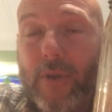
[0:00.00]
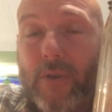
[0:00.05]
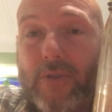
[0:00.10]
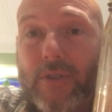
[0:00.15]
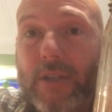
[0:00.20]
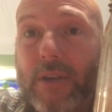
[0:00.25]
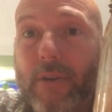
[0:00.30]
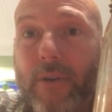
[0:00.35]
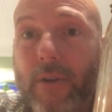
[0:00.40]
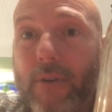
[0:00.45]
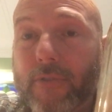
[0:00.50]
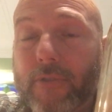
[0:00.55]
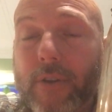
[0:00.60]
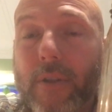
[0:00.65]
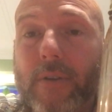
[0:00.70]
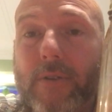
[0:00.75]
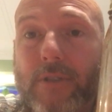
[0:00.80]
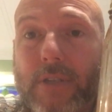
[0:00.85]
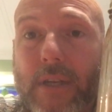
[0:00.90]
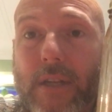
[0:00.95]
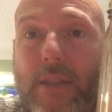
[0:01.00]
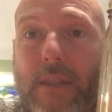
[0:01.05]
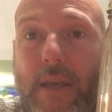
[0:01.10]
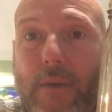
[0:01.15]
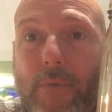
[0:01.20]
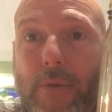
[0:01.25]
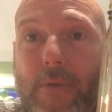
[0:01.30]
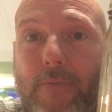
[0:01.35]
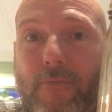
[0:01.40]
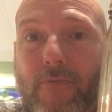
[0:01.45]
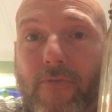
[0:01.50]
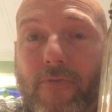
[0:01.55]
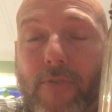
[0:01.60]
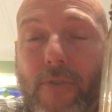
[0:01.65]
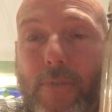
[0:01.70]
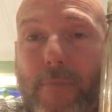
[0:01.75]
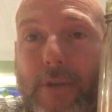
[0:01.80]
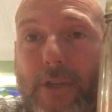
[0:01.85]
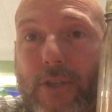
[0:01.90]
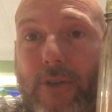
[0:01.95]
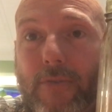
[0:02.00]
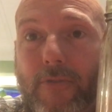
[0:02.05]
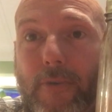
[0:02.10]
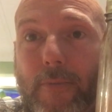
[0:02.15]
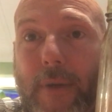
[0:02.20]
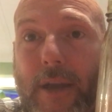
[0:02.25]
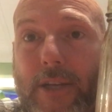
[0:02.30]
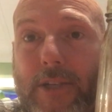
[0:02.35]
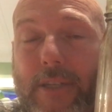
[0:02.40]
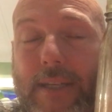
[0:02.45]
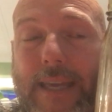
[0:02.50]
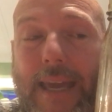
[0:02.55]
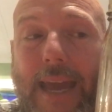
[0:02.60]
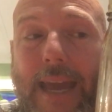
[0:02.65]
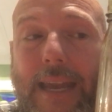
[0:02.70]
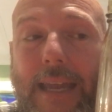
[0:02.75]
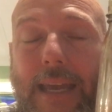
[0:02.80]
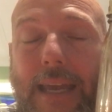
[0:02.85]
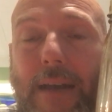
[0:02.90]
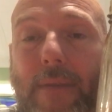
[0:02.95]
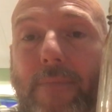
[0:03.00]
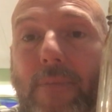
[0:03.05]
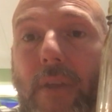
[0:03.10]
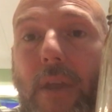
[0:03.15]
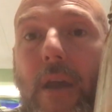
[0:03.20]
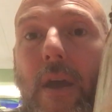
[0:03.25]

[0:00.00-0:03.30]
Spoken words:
cereal fillers in it that would forbid you from actually canning it.